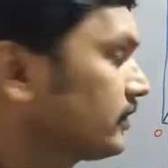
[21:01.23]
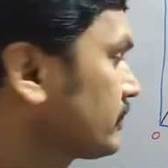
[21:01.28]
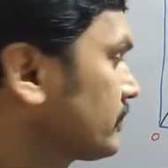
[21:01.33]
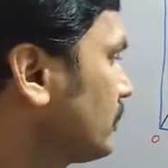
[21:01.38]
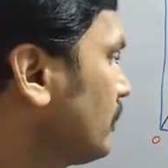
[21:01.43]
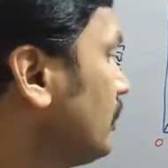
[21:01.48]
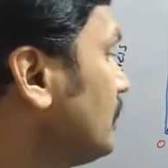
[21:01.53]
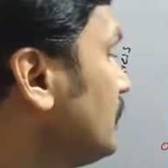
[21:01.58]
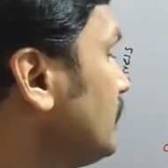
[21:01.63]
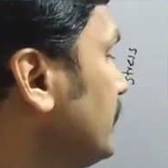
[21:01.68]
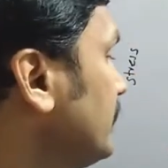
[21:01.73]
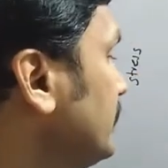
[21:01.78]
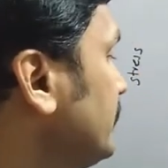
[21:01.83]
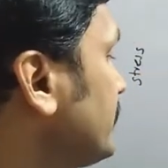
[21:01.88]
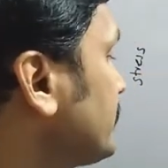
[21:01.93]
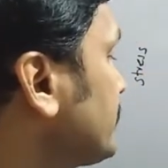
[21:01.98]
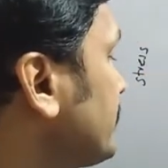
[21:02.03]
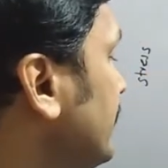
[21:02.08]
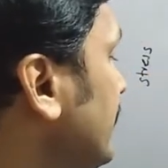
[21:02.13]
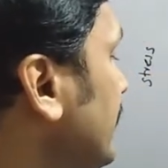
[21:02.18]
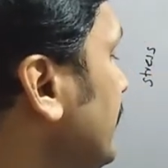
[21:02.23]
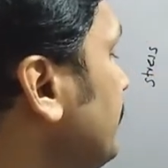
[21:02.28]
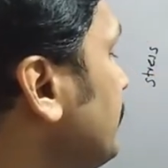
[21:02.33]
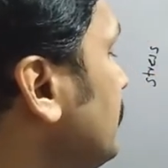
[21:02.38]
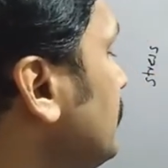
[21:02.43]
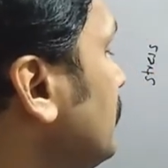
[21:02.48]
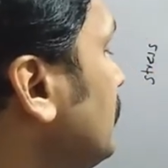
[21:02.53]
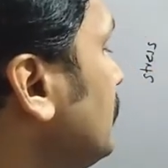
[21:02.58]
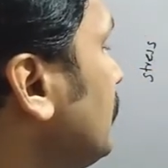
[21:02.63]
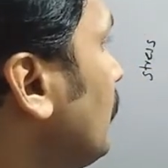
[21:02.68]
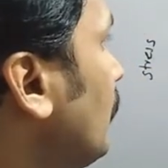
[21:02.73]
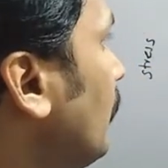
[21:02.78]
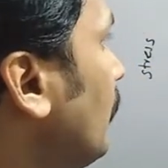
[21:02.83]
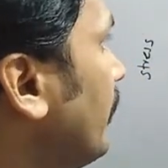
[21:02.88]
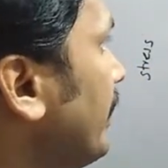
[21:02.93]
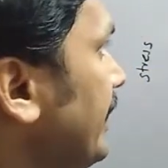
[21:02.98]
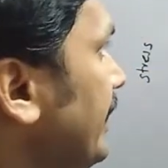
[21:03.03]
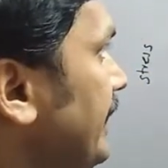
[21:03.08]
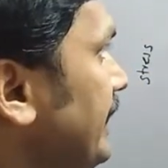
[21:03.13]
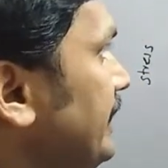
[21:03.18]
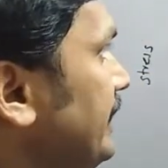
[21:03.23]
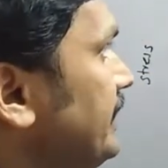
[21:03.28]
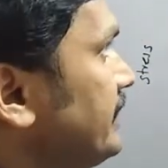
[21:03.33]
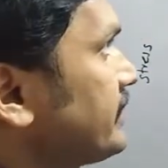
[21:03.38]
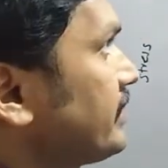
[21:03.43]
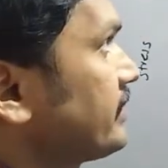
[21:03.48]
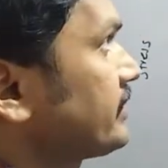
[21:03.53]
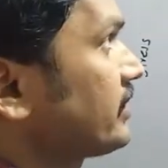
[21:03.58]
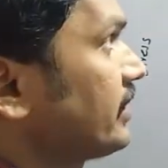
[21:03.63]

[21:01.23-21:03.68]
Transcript: So in this graph, OA is a